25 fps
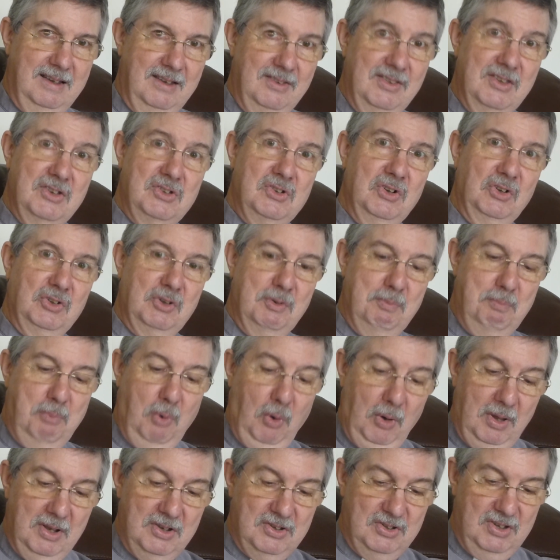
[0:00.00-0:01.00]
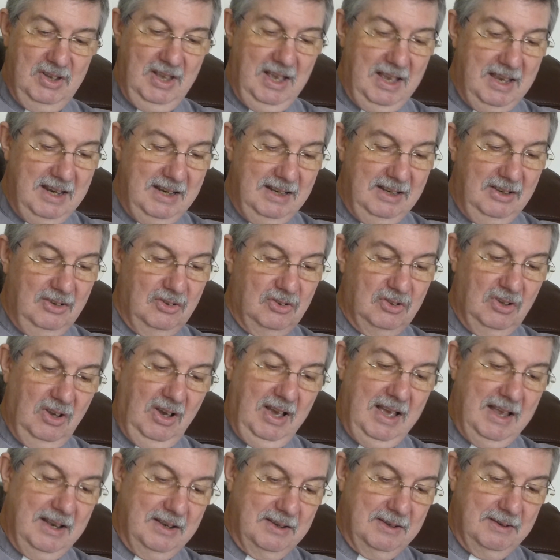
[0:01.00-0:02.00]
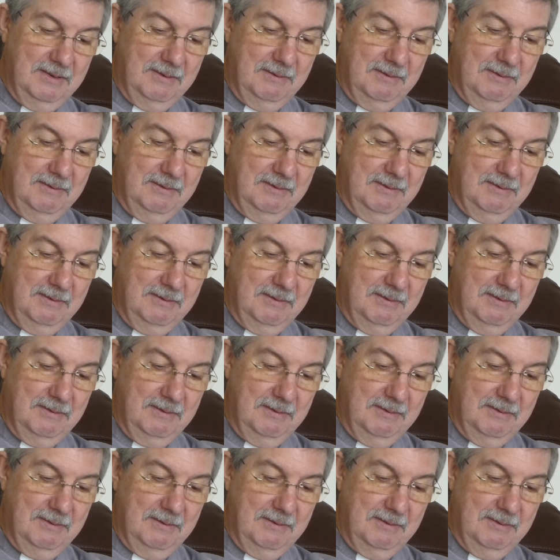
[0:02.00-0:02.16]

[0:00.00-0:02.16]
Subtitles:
And there's not a buoyancy aid in sight.